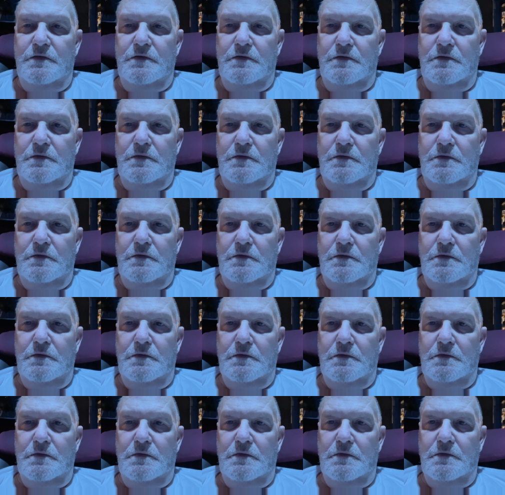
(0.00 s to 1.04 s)

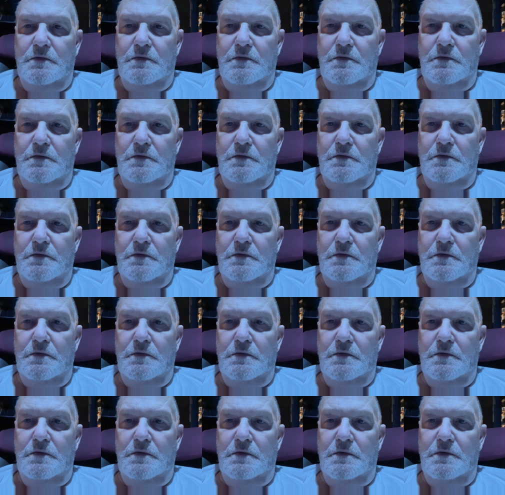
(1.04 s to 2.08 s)

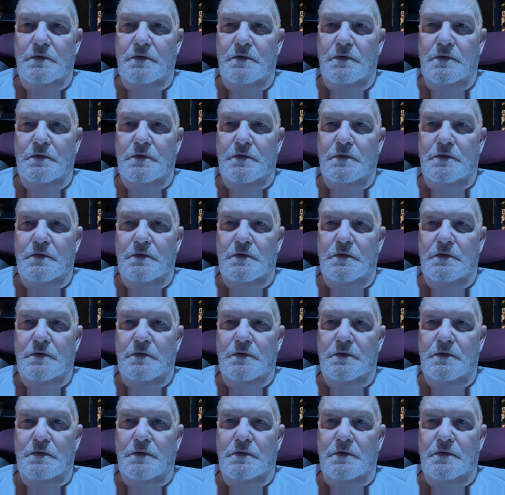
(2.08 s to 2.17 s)
[no speech]